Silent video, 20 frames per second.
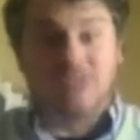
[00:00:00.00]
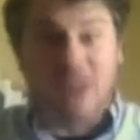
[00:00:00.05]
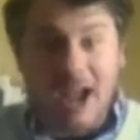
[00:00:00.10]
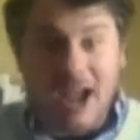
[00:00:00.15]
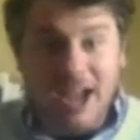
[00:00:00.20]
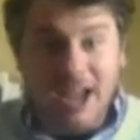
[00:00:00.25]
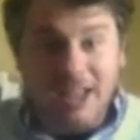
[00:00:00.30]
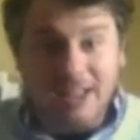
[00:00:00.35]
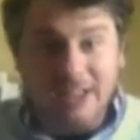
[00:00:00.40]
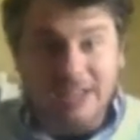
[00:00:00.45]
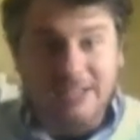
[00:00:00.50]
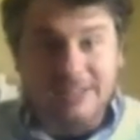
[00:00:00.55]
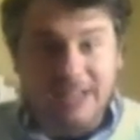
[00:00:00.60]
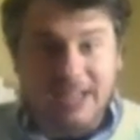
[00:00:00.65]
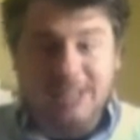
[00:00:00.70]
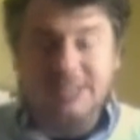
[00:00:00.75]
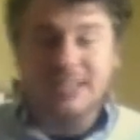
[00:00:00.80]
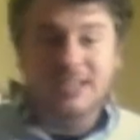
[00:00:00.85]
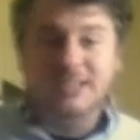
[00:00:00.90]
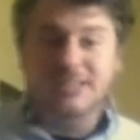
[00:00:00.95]
right? Like
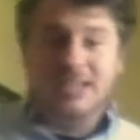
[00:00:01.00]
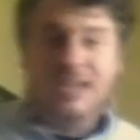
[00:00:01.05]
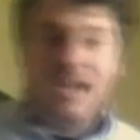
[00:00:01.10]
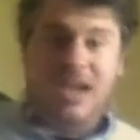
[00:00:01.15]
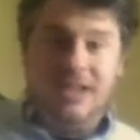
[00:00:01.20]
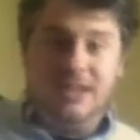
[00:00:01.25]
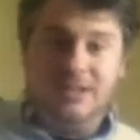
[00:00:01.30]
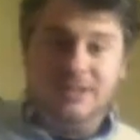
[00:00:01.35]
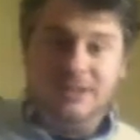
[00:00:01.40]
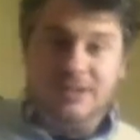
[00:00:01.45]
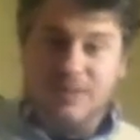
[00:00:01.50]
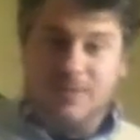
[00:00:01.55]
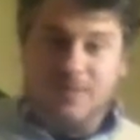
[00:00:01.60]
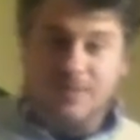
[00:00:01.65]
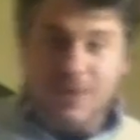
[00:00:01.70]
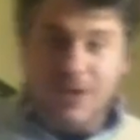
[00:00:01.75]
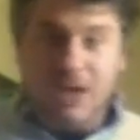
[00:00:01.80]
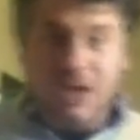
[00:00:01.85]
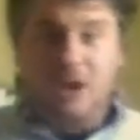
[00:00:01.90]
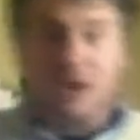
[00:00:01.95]
that's anxiety. There's
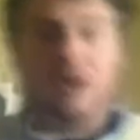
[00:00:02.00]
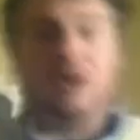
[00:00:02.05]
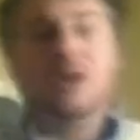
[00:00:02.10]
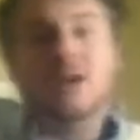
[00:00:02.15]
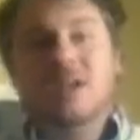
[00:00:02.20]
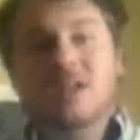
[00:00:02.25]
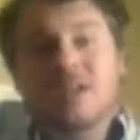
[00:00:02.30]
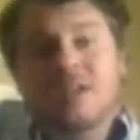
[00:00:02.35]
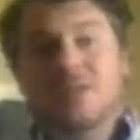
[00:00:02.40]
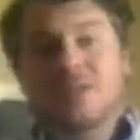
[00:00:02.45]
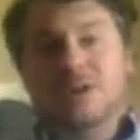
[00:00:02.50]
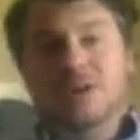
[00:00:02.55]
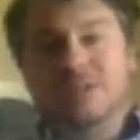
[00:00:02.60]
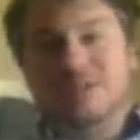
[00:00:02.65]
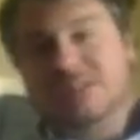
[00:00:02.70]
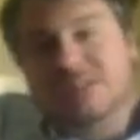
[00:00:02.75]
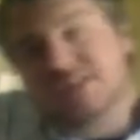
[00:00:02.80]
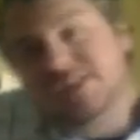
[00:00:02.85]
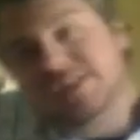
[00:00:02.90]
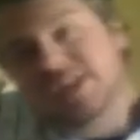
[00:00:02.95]
fear. There's
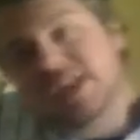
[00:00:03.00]
this